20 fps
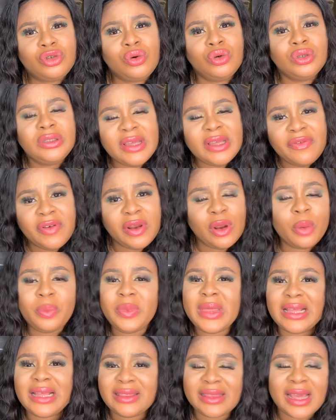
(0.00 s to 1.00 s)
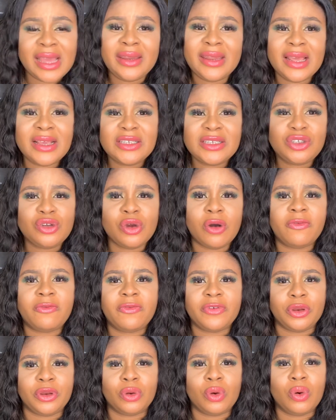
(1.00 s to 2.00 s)
develop that tendency
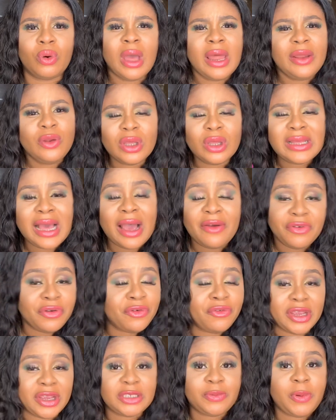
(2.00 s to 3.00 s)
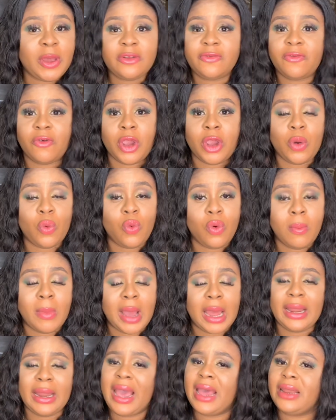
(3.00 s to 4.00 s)
of, not having respect for a
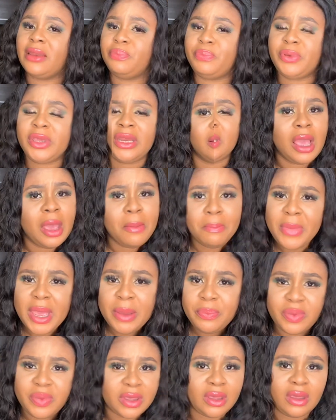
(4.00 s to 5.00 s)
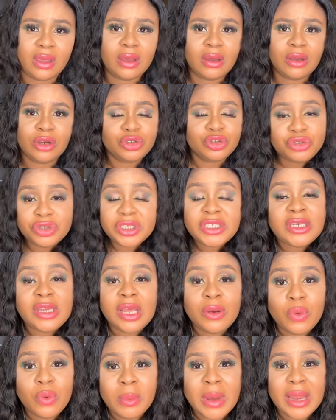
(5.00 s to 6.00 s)
woman and being, maybe treating
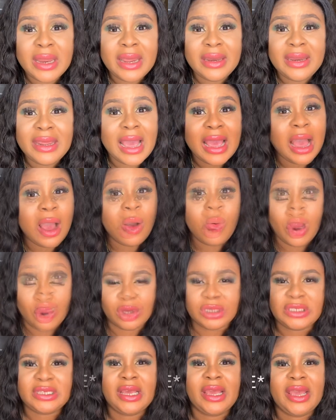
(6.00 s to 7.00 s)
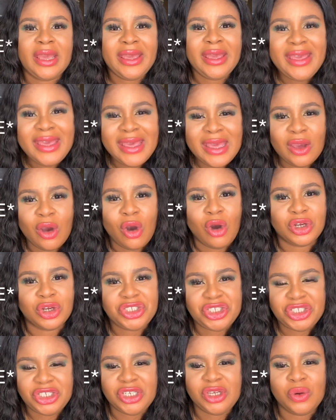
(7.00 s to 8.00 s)
a woman anyhow because he or
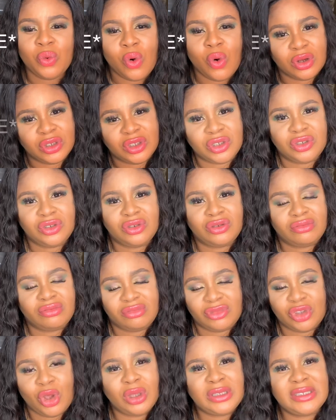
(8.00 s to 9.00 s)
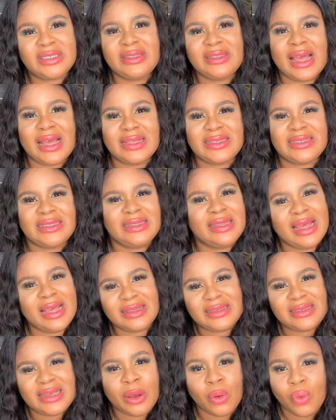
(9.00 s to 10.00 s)
she was taught
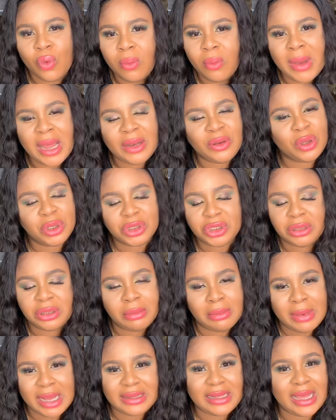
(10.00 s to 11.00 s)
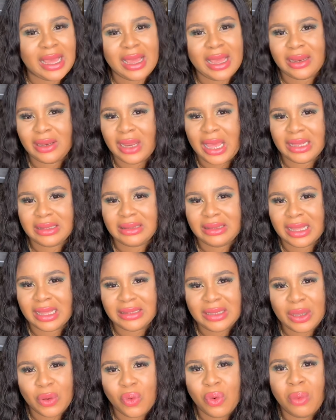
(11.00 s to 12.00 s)
that a woman doesn't matter,
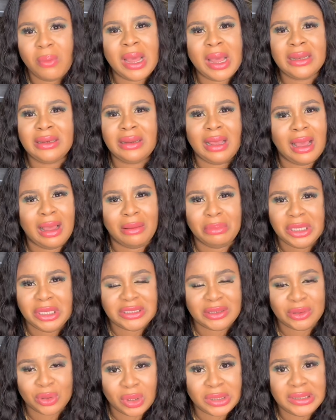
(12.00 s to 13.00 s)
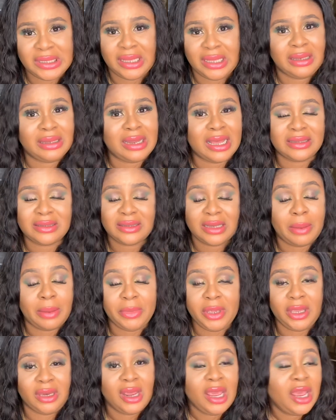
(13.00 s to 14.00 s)
that a woman is nothing, that, I
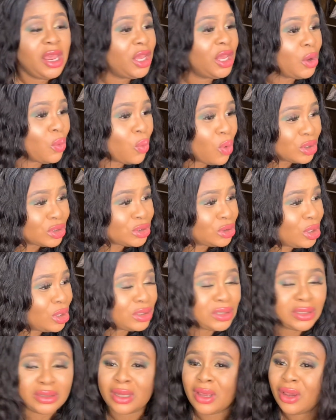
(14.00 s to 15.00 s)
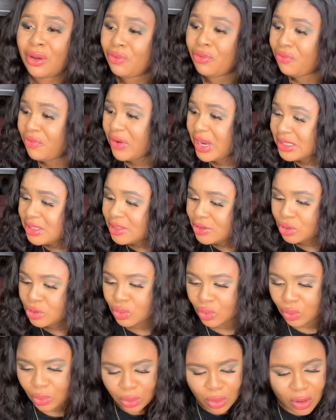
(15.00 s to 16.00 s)
mean, he was not raised
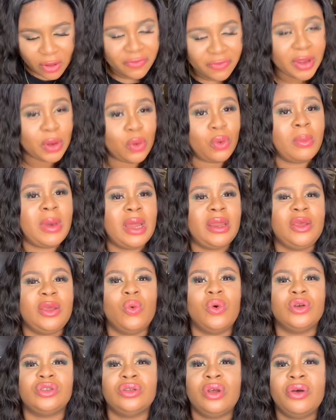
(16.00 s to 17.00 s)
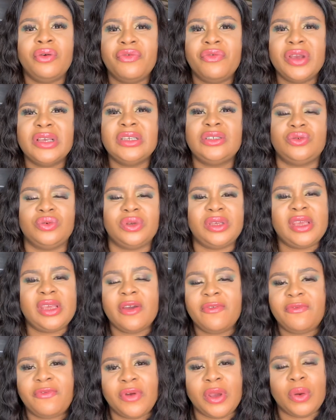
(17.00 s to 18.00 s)
to love a woman, he was not raised to
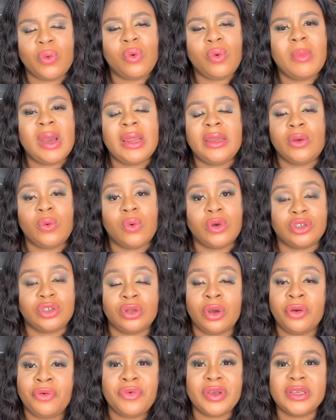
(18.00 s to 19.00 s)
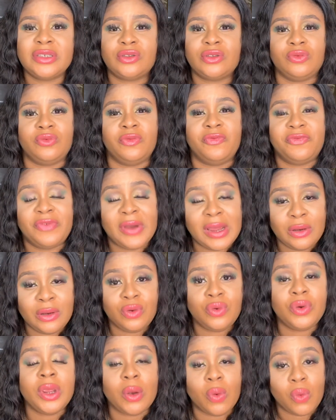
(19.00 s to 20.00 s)
care for a woman, he was not raised to
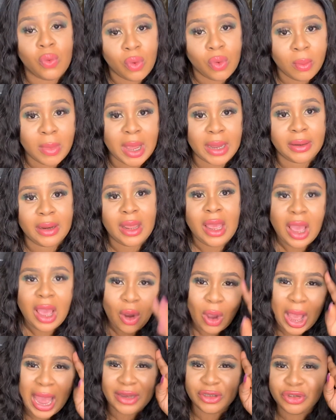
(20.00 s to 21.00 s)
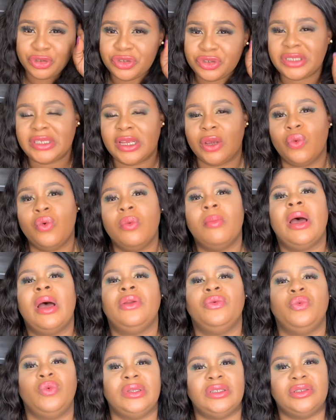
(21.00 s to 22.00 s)
value a woman and treat a
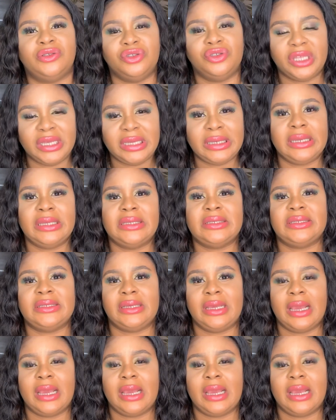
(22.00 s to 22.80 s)
woman with dignity